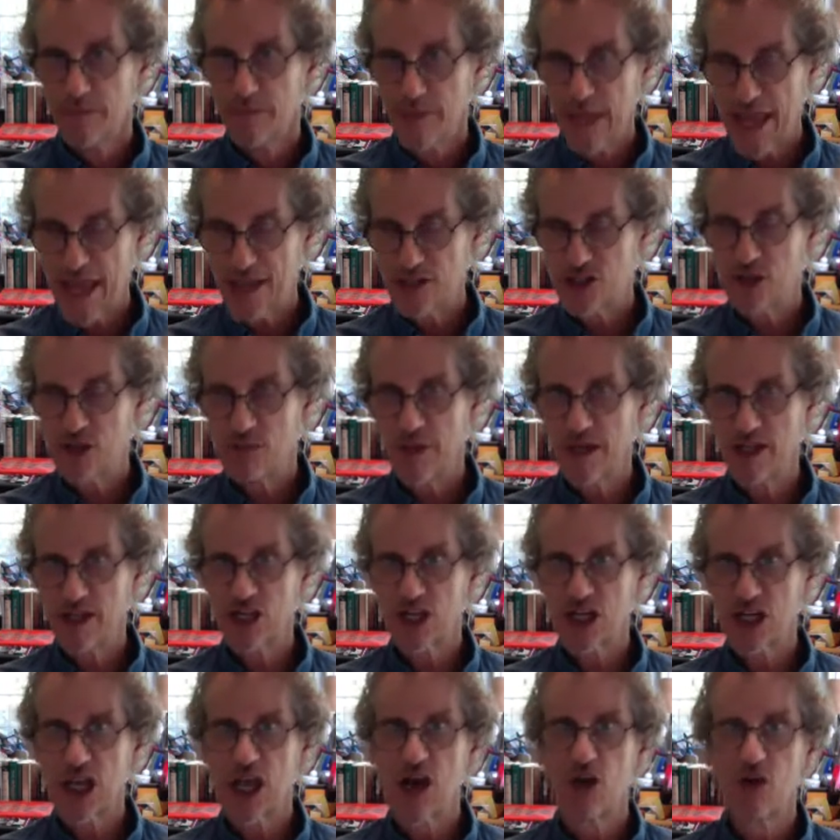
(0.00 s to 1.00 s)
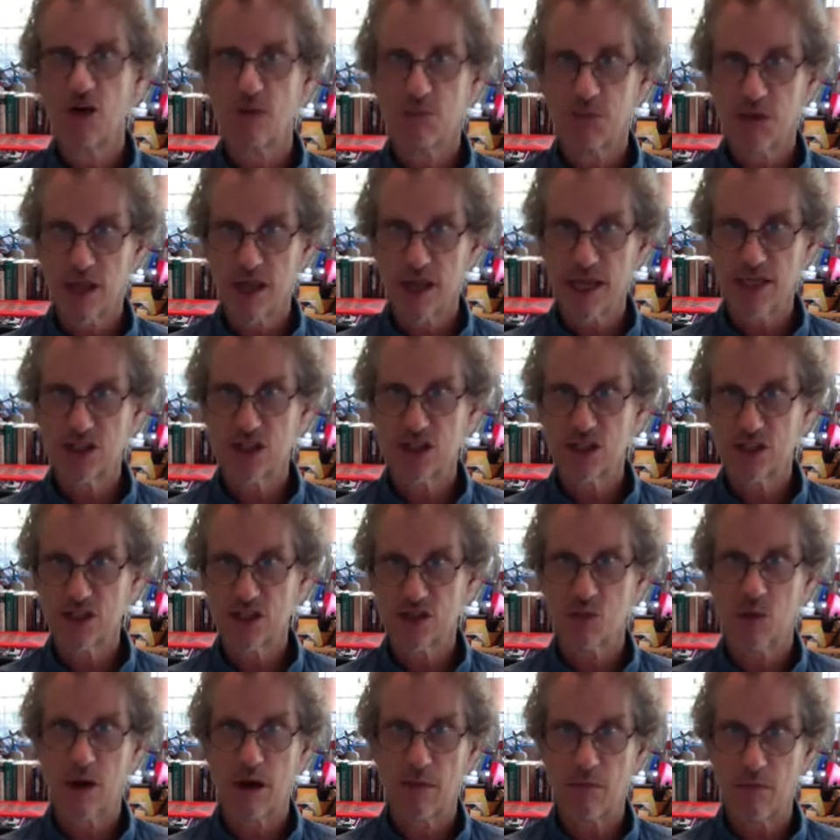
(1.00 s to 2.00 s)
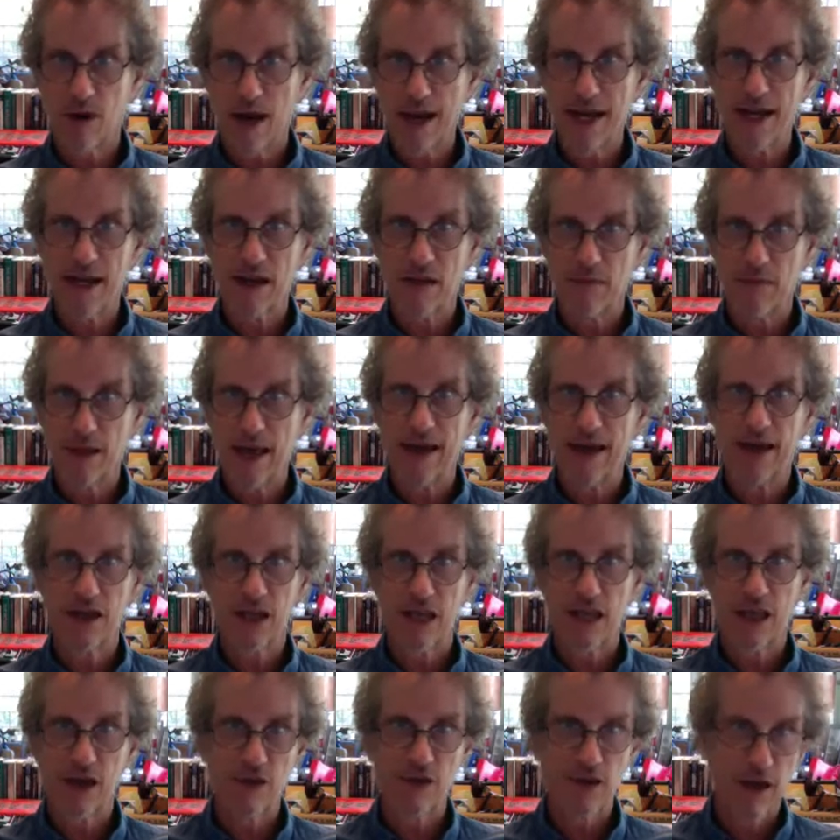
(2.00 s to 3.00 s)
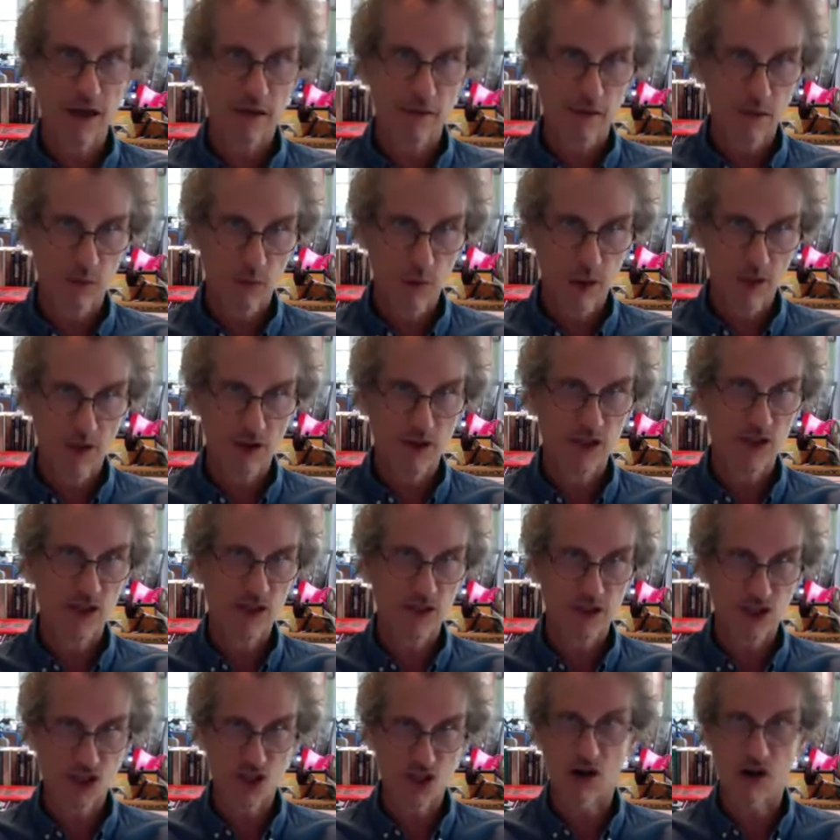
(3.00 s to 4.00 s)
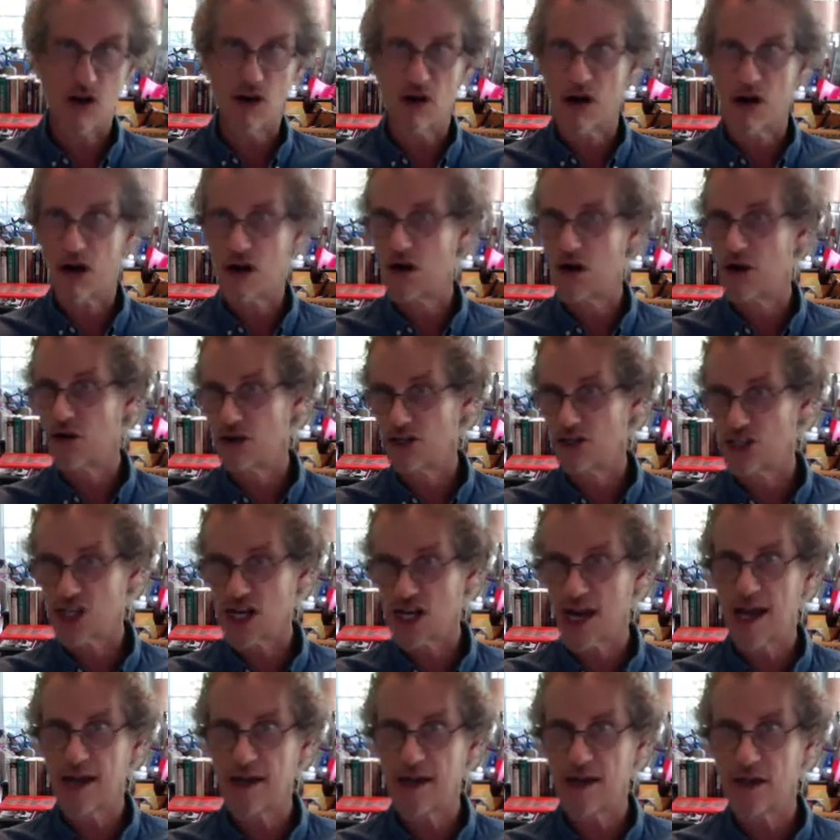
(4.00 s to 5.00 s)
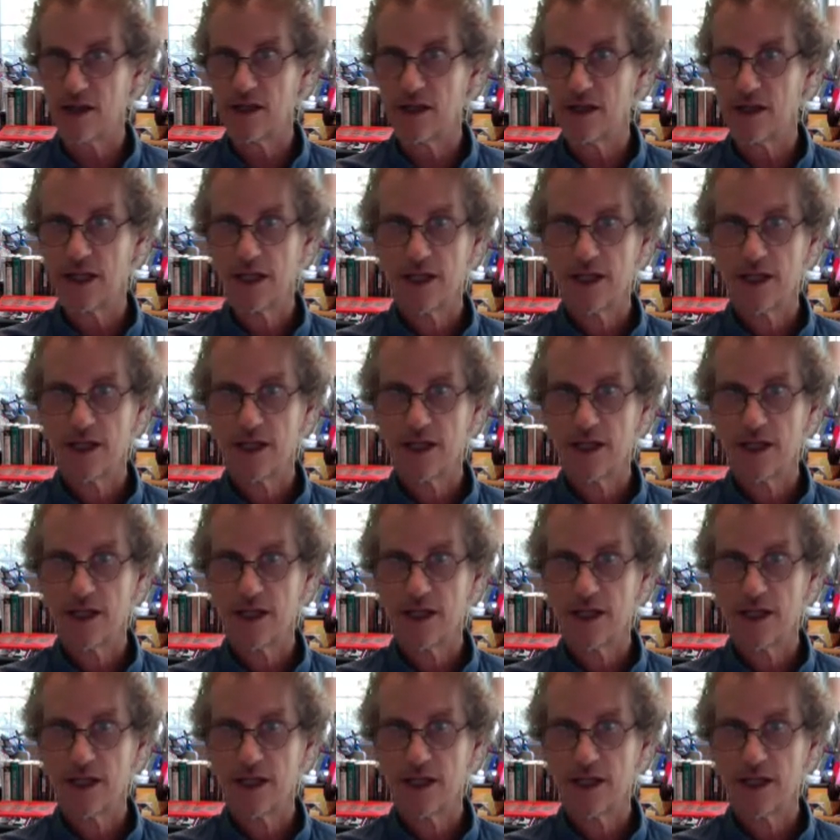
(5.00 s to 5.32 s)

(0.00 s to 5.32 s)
as you mentioned, go to places when I'm writing about it, go to whether it's the Sahara or China,